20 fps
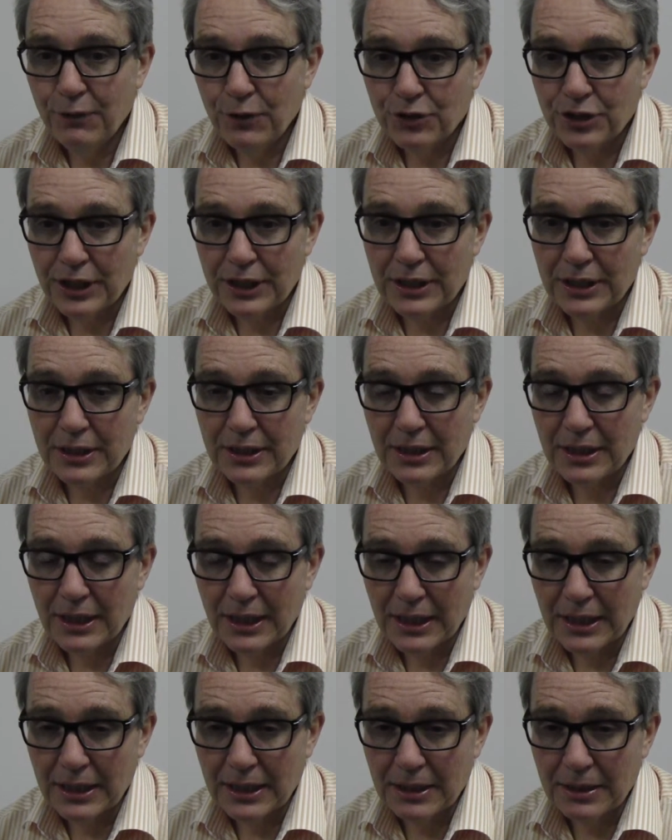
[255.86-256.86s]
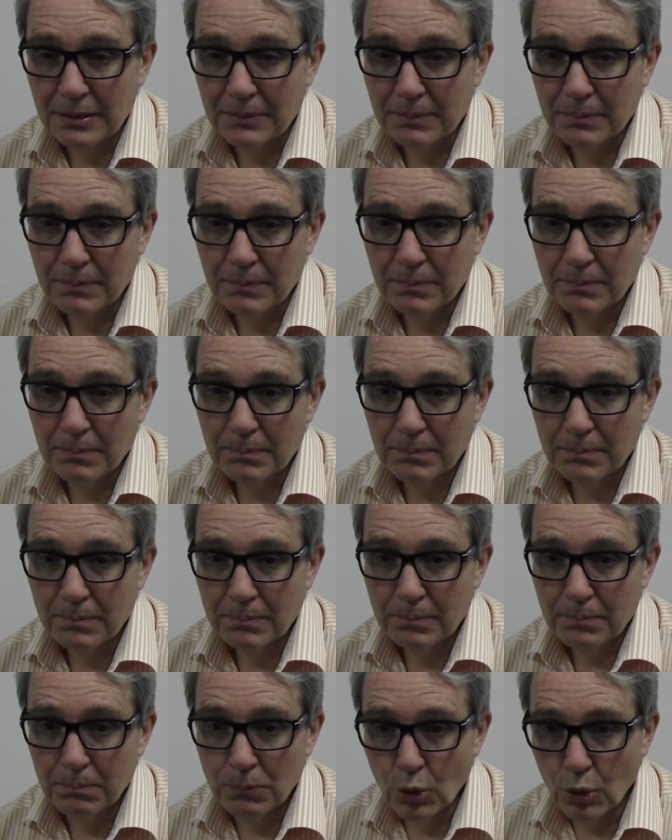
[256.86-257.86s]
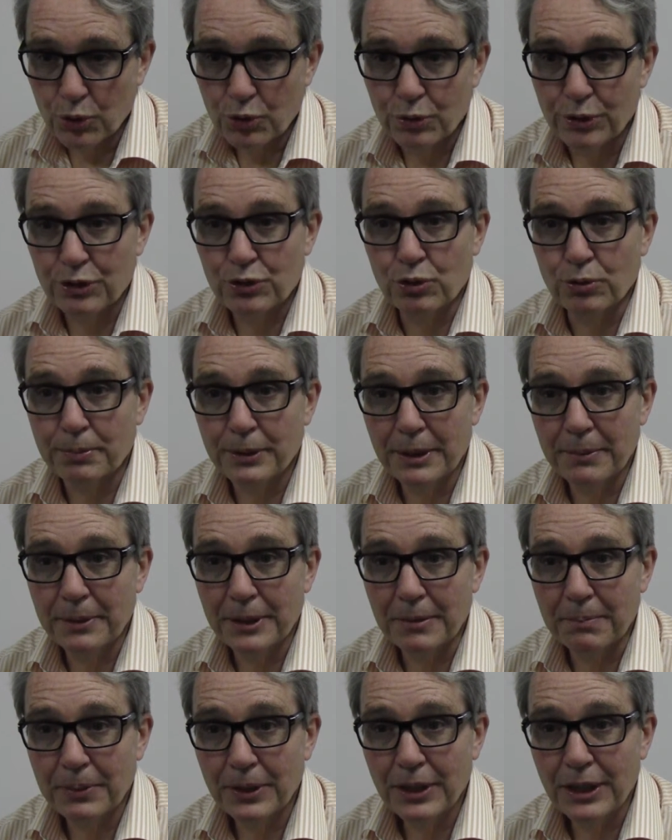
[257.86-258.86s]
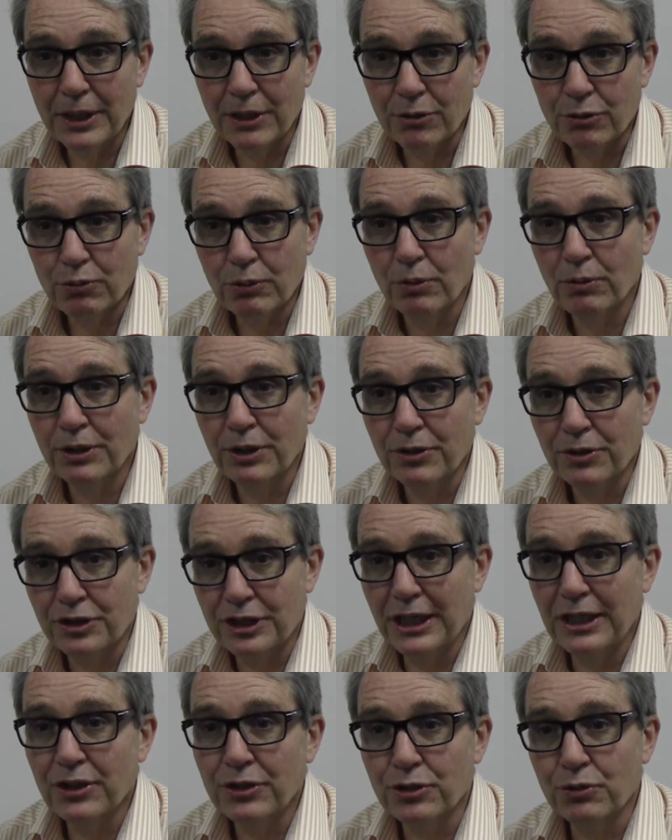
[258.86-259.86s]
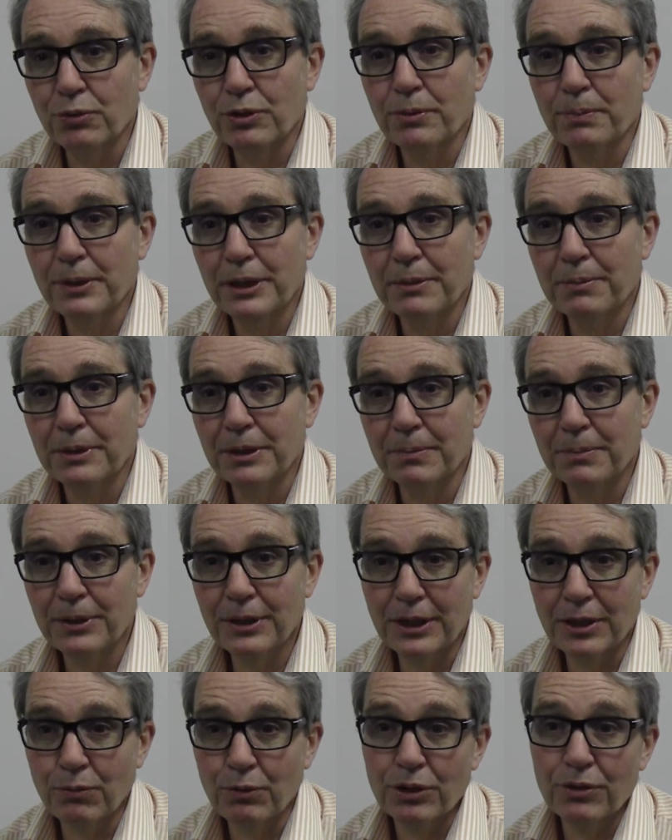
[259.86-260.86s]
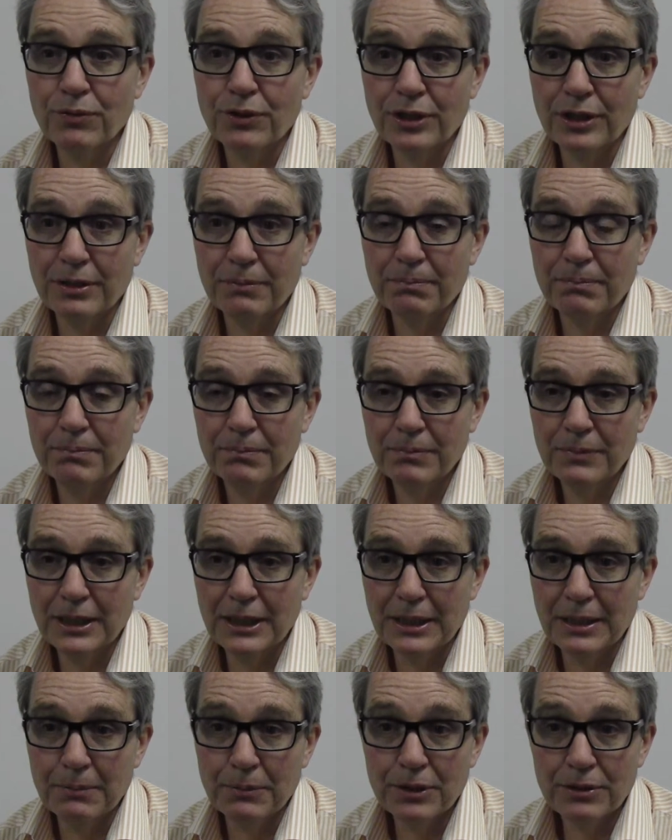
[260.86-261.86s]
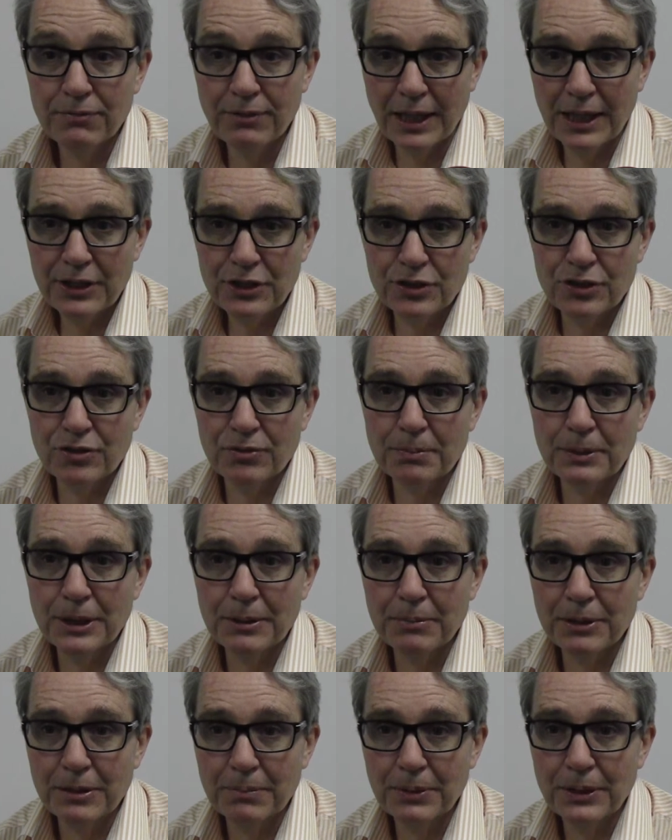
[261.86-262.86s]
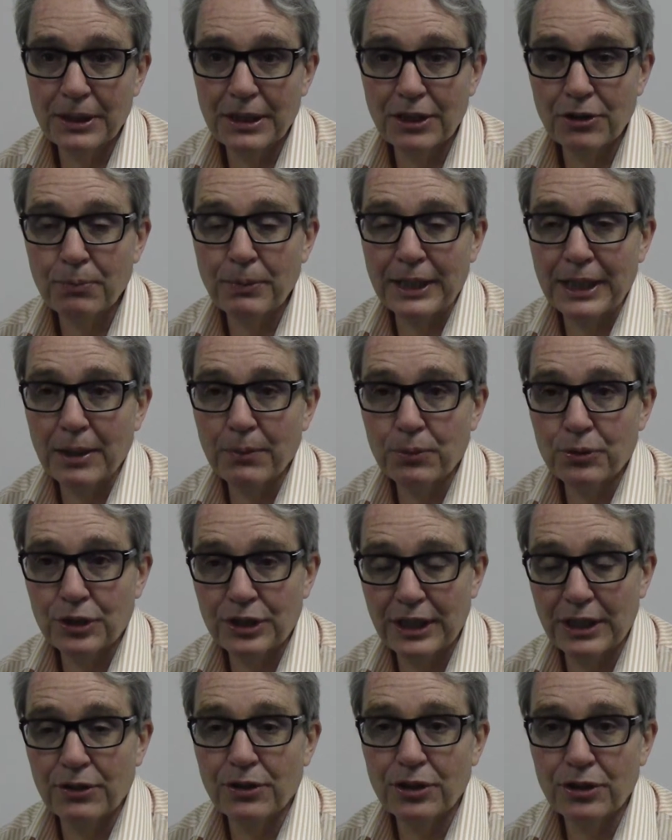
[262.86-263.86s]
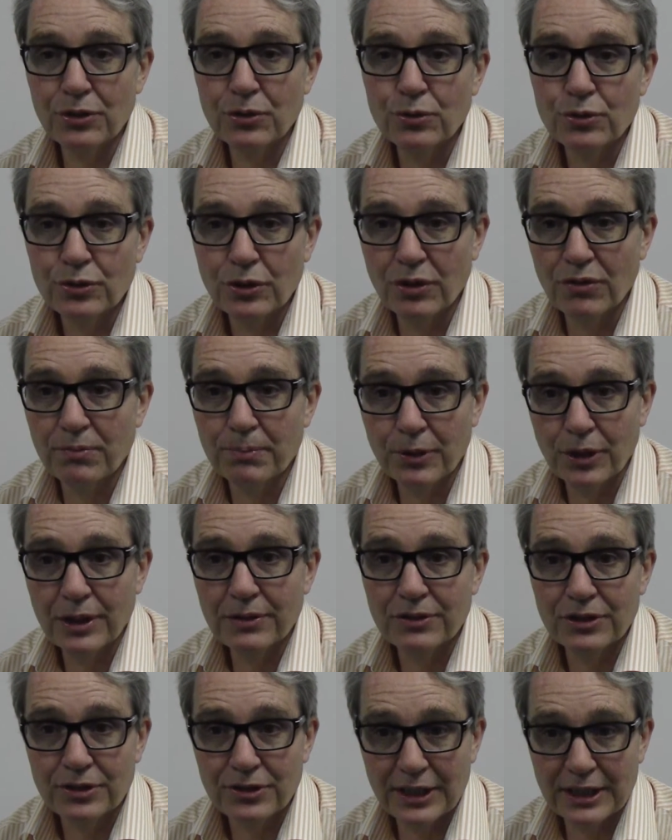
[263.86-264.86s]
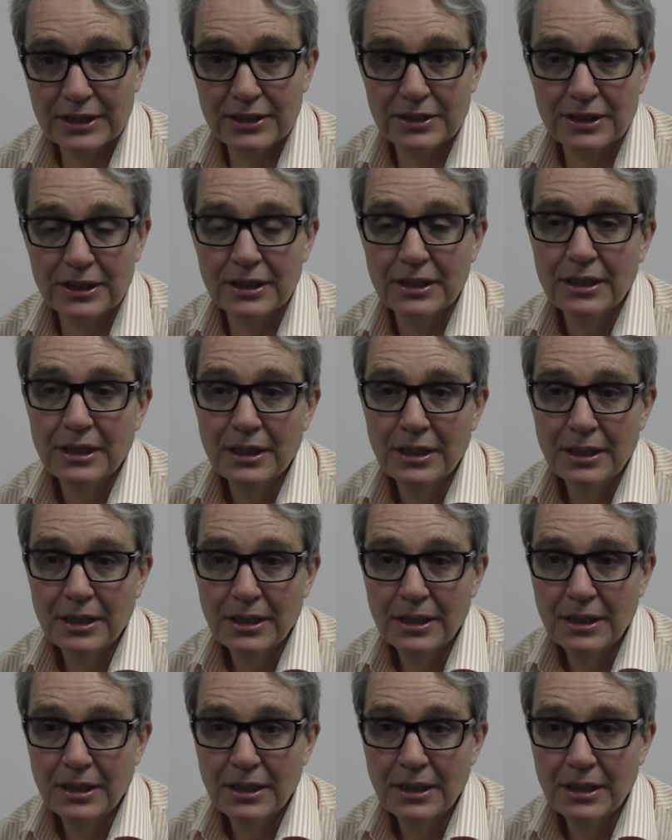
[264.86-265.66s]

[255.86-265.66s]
If you take a more traditional PPP, where one of the challenges of the PPP and one of the advantages of PPP is being able to get the use of private sector